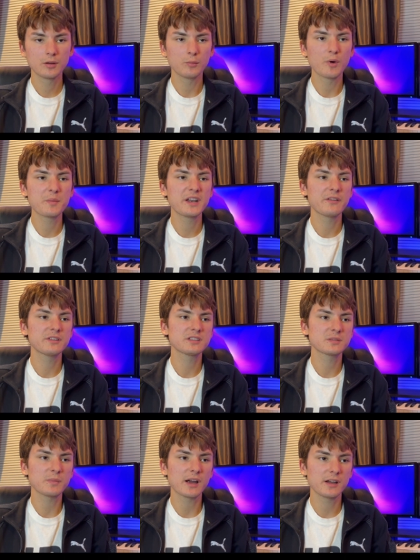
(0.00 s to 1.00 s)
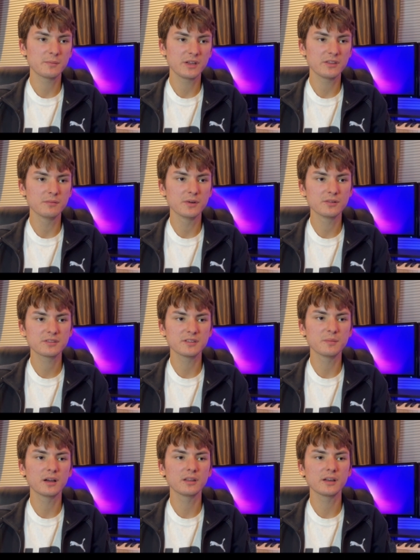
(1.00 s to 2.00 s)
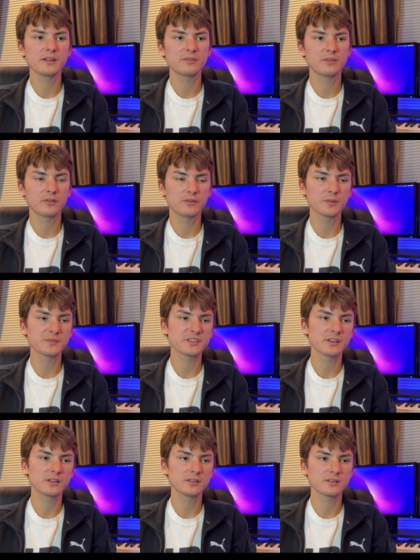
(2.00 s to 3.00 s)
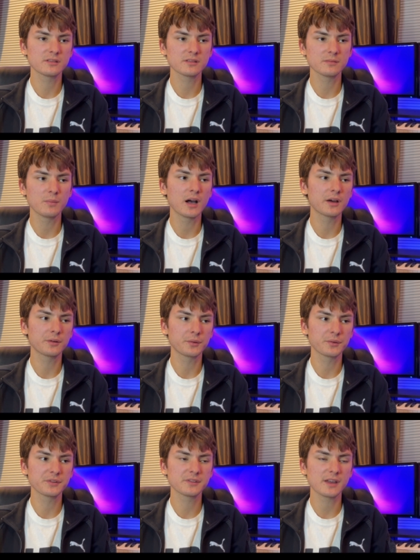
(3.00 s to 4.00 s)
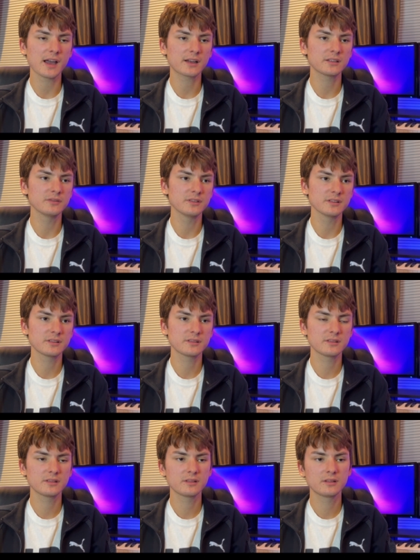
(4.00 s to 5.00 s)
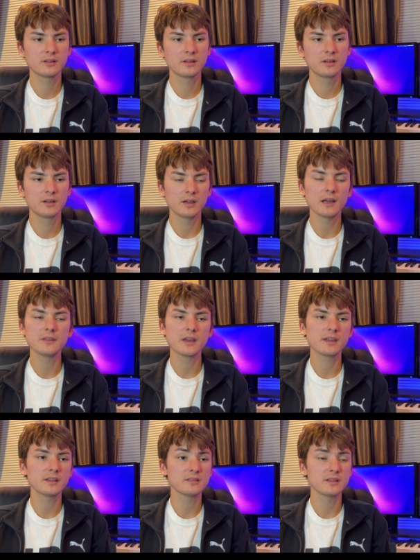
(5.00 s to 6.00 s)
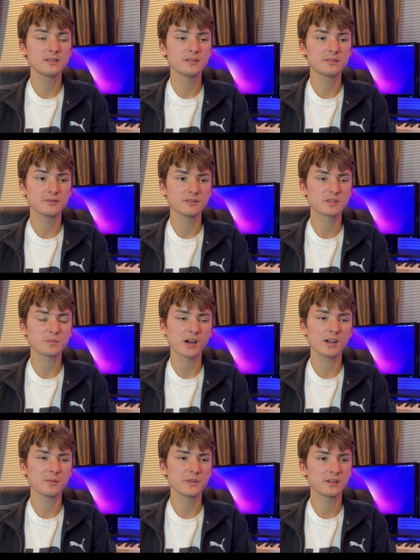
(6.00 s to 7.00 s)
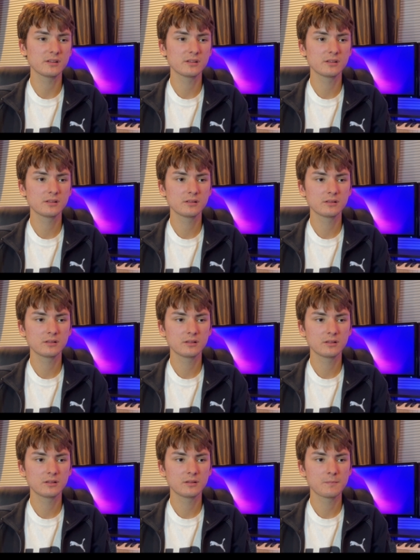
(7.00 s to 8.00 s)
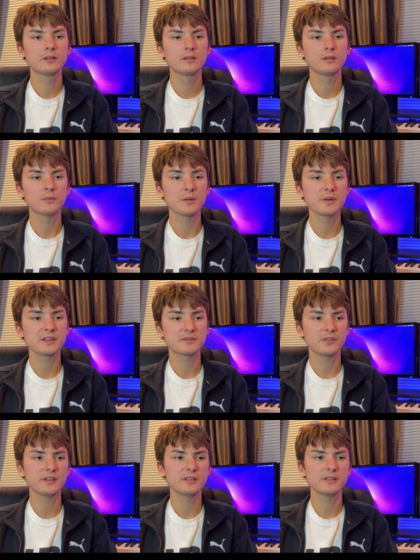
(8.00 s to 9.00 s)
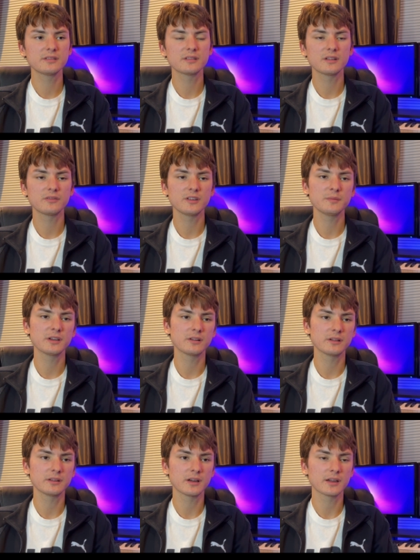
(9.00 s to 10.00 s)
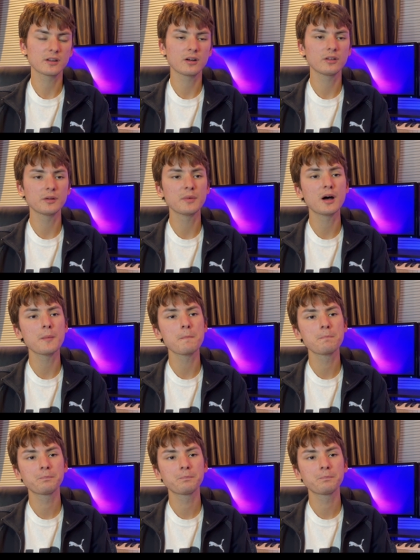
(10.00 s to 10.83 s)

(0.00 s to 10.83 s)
Women have inspired me the most in my life, from singers, models, activists, and they continue to inspire me. My best friend is a female, and I call her mom.